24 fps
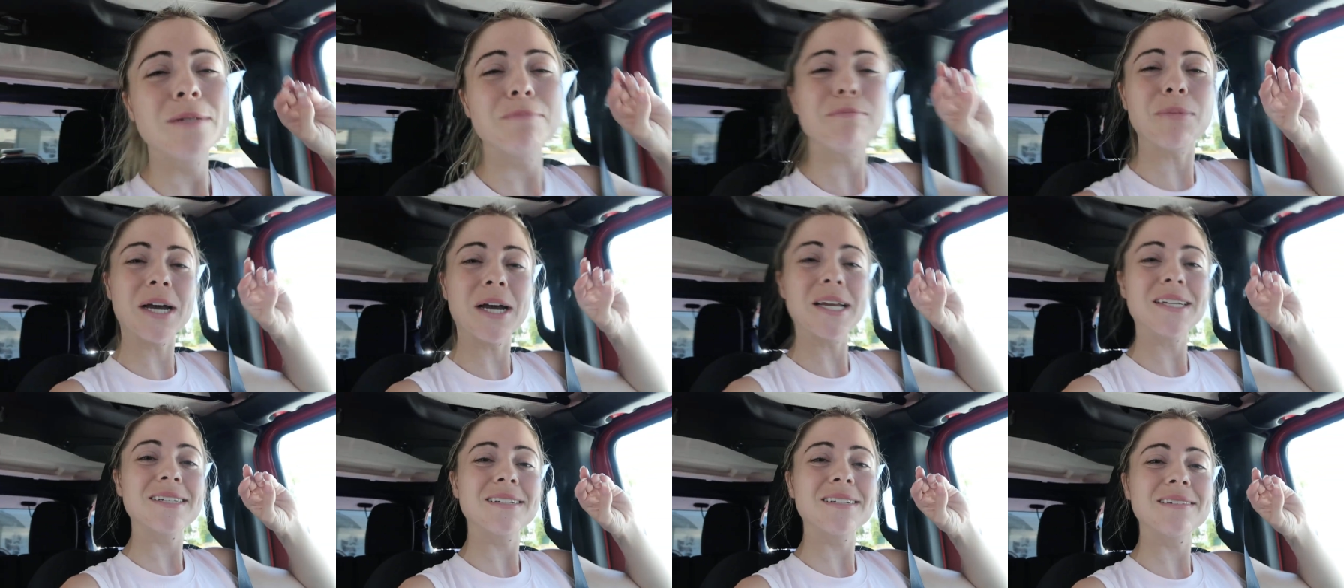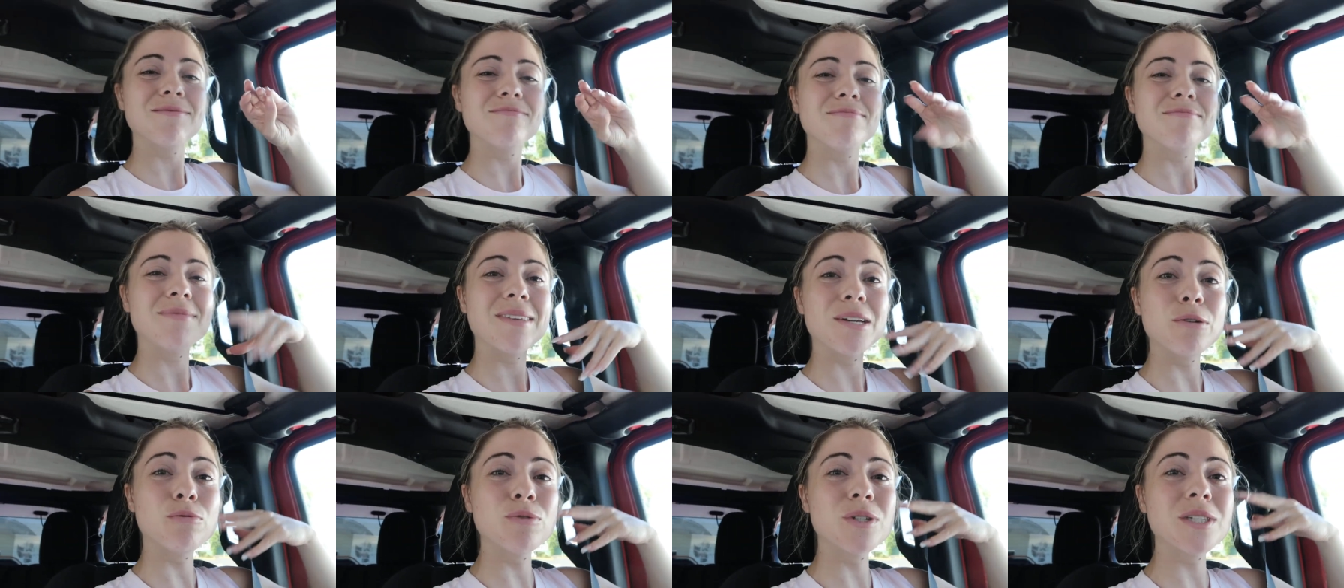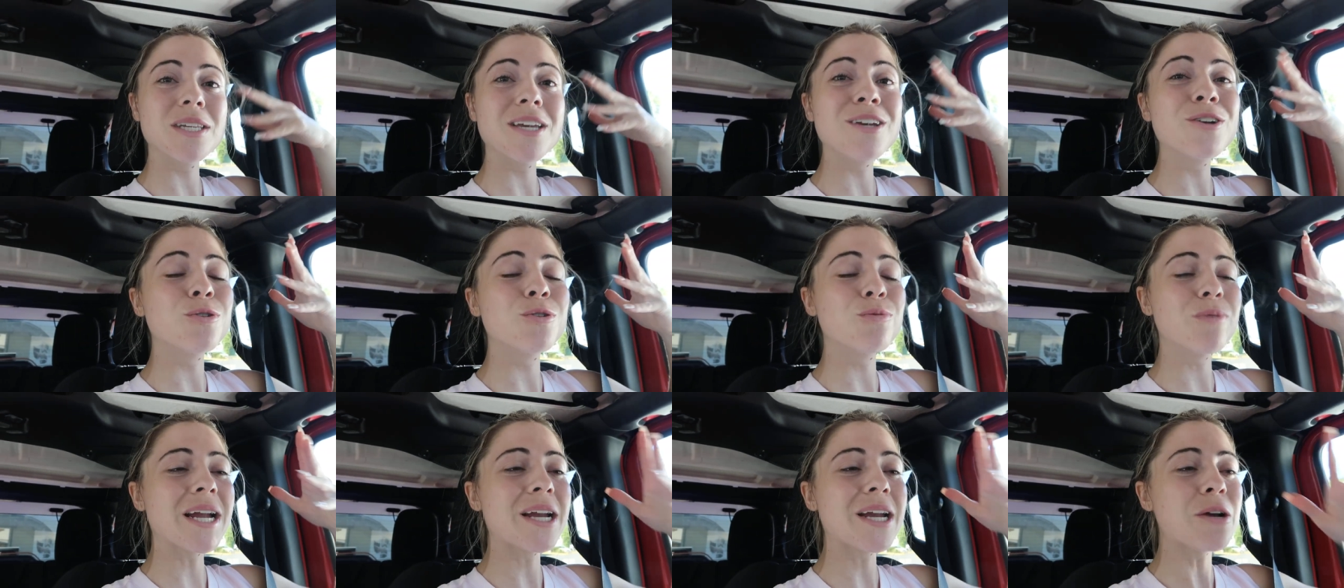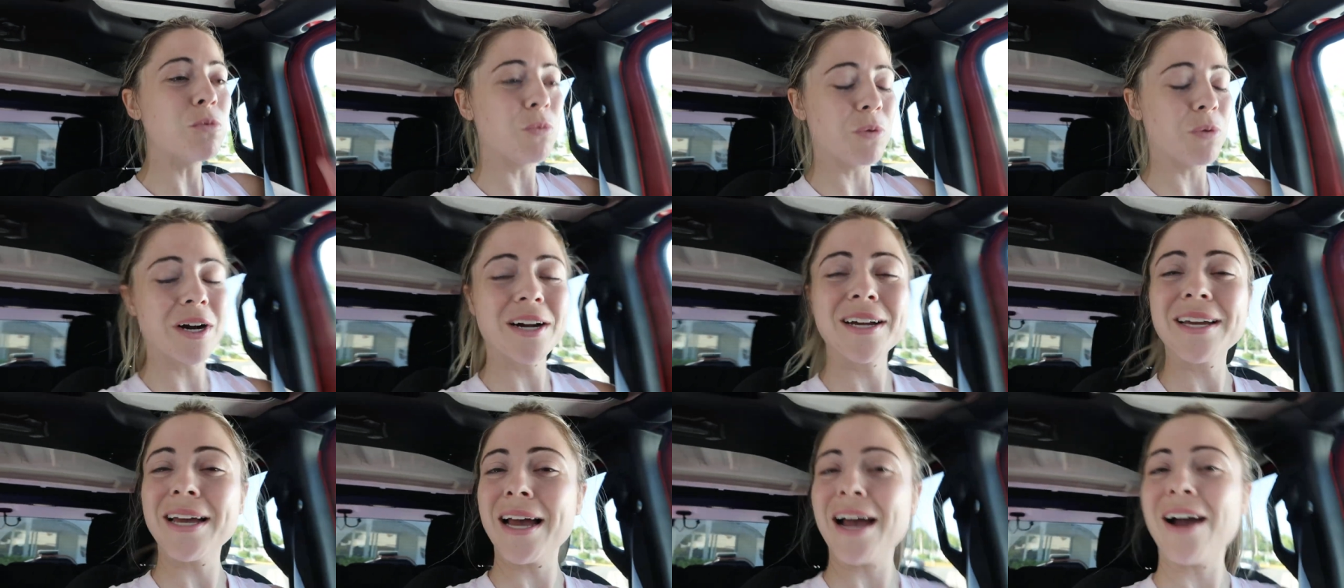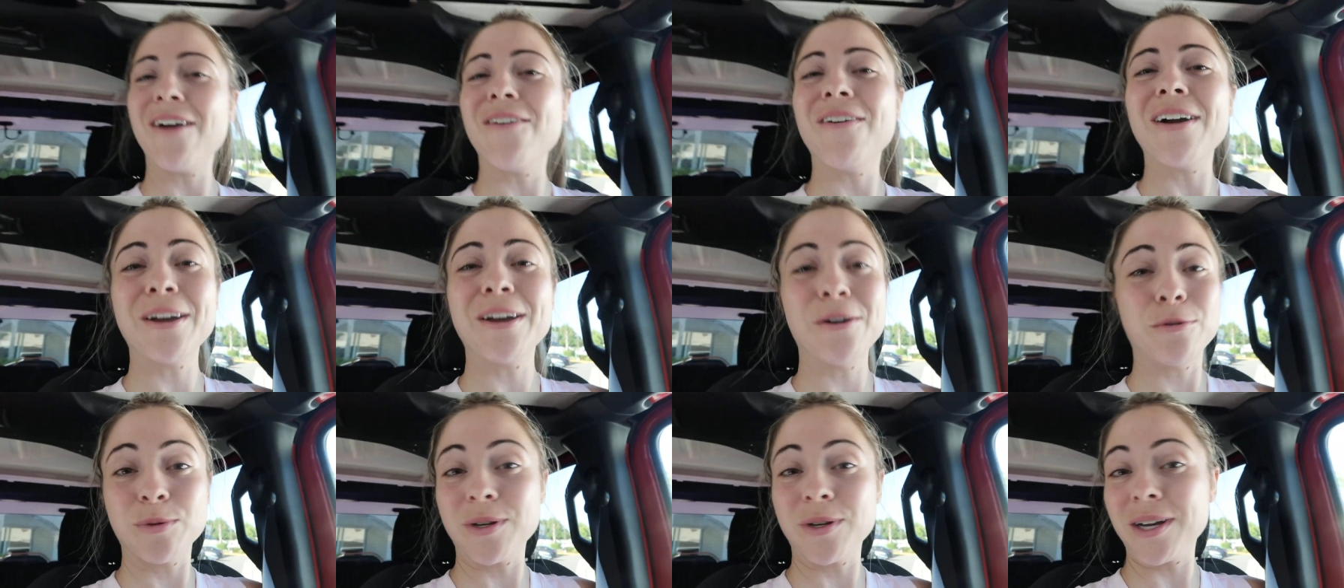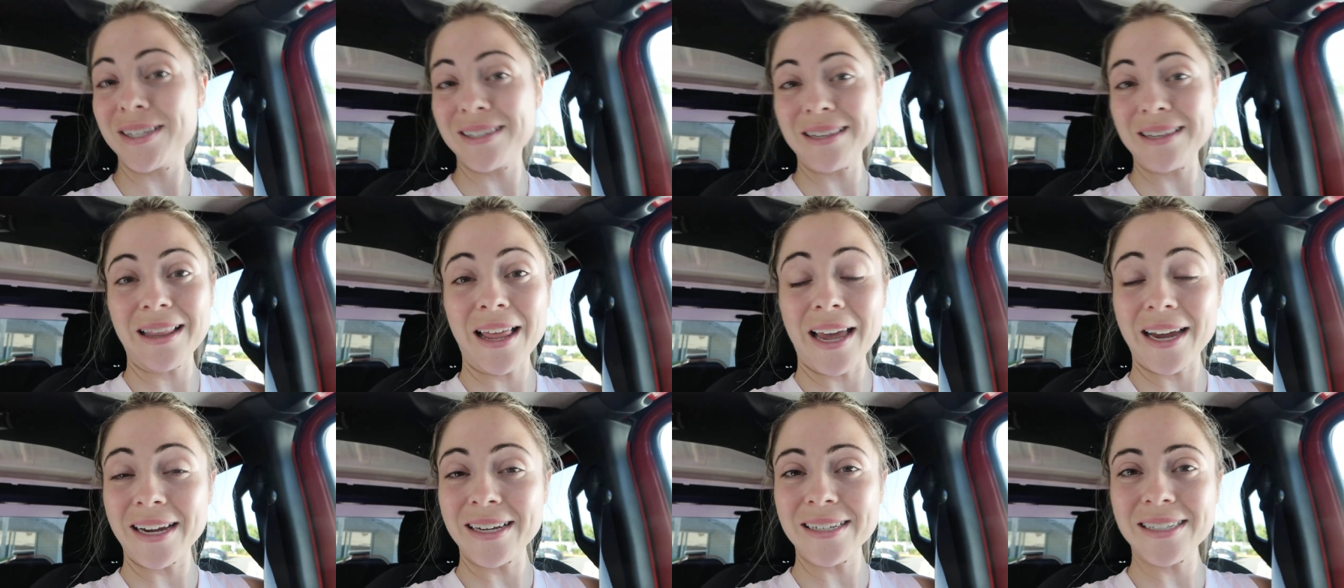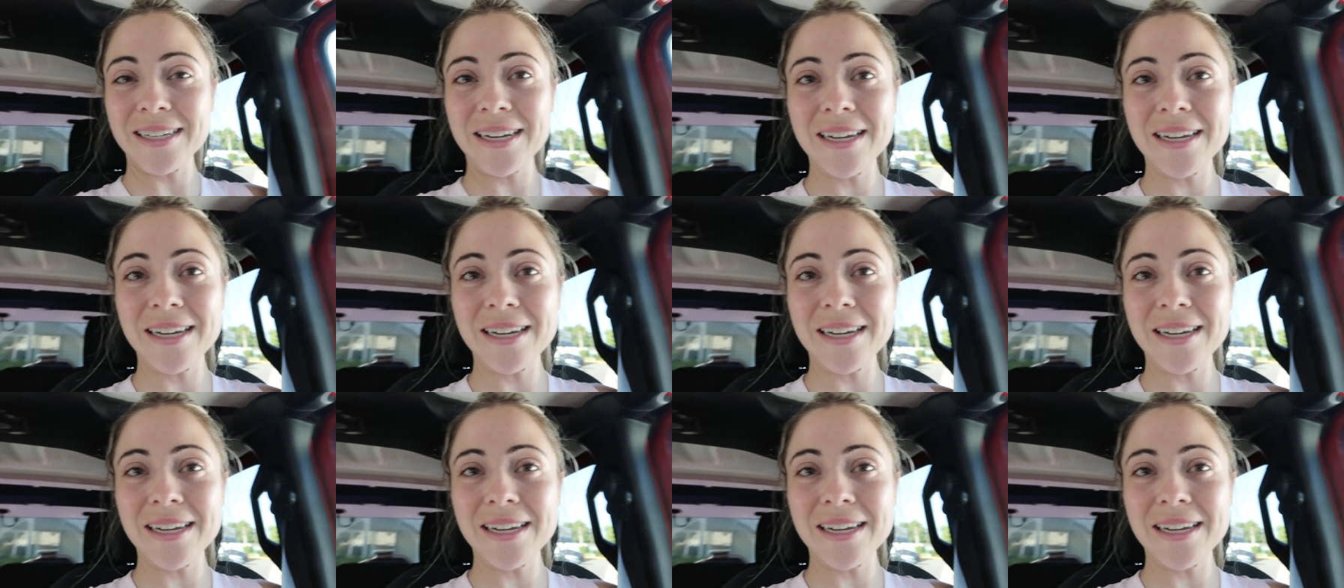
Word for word: But it was a great workout. I hope you guys liked